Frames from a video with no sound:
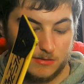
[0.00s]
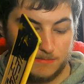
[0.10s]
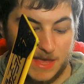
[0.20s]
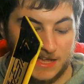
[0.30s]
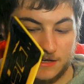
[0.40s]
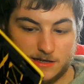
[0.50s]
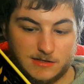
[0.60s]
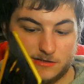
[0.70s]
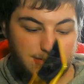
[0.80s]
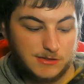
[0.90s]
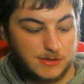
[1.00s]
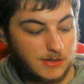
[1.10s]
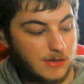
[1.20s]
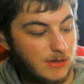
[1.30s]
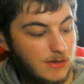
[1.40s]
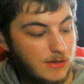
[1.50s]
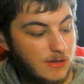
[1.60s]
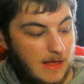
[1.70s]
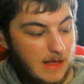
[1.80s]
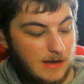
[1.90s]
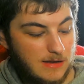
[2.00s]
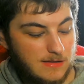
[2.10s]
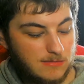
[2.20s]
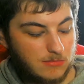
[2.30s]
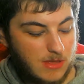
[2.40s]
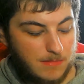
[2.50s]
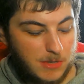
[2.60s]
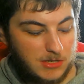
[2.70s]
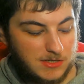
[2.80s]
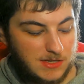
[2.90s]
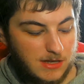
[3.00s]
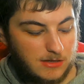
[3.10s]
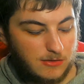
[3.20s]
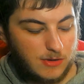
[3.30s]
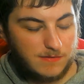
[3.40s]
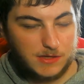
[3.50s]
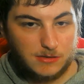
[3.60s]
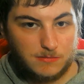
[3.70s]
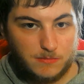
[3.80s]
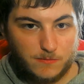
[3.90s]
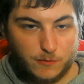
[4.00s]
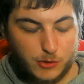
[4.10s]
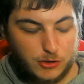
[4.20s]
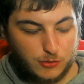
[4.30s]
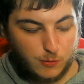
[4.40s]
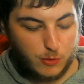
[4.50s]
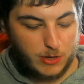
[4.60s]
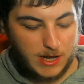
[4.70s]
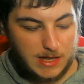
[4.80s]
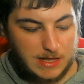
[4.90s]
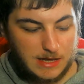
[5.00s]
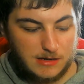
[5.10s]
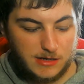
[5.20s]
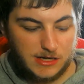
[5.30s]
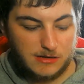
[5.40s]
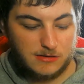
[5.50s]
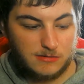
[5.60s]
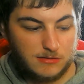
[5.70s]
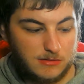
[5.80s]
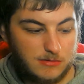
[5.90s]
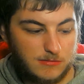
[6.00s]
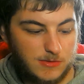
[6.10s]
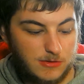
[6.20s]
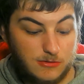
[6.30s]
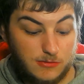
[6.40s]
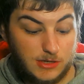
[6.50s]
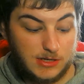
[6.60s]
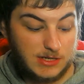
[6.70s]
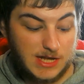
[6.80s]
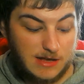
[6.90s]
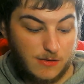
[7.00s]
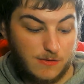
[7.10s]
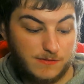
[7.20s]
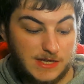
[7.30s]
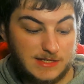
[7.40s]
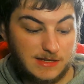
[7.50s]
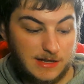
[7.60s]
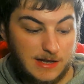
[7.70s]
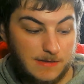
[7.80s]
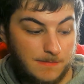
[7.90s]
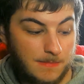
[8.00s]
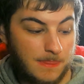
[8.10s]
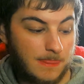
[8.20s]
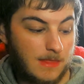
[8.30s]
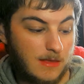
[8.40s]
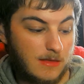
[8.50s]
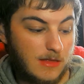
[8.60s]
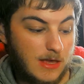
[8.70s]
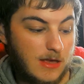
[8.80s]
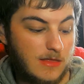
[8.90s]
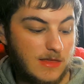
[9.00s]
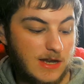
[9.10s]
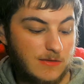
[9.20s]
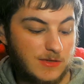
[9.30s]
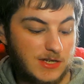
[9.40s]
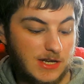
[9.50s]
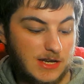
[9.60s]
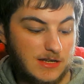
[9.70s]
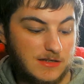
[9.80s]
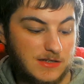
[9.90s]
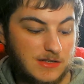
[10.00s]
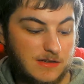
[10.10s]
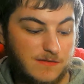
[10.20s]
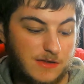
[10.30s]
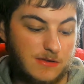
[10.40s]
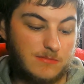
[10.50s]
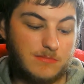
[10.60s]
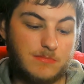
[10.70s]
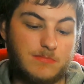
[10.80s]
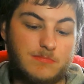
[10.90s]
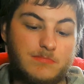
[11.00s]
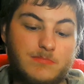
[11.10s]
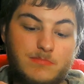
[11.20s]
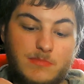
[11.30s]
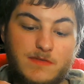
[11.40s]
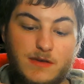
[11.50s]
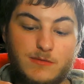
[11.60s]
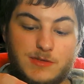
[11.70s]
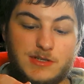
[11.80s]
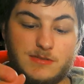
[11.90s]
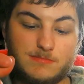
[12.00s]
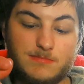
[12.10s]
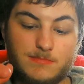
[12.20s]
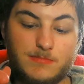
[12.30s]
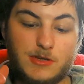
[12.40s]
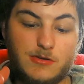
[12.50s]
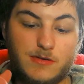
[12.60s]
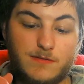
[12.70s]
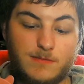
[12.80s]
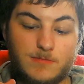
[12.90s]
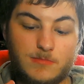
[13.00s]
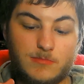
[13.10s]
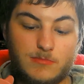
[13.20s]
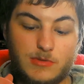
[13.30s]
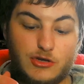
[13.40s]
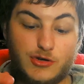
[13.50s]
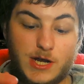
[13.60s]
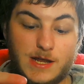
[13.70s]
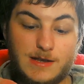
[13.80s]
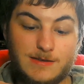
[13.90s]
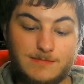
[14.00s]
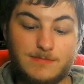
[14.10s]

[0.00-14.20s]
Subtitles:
magnets. And that means that you don't have to void your warranty, and you can take it off easily. The downside is if it was, you try and,